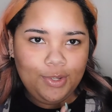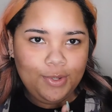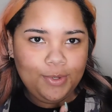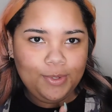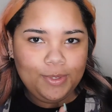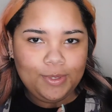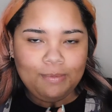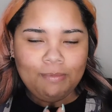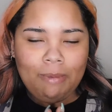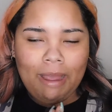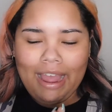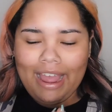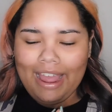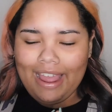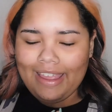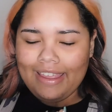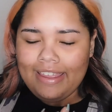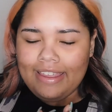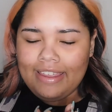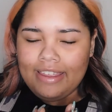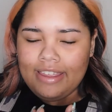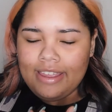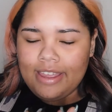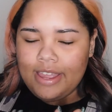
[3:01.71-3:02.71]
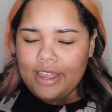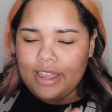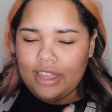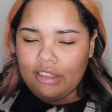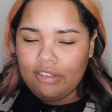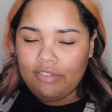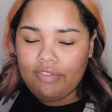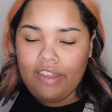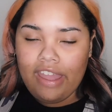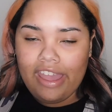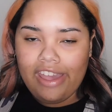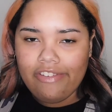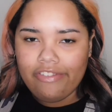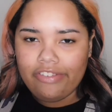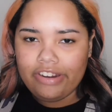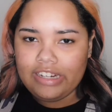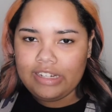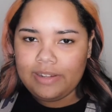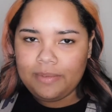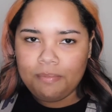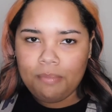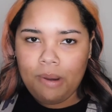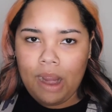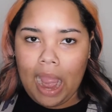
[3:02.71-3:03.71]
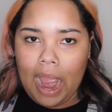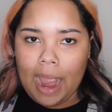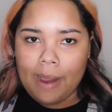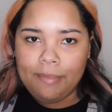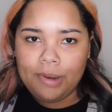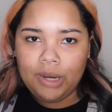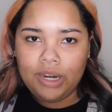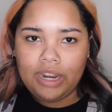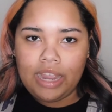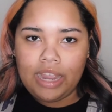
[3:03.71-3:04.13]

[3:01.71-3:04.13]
use my favorite primer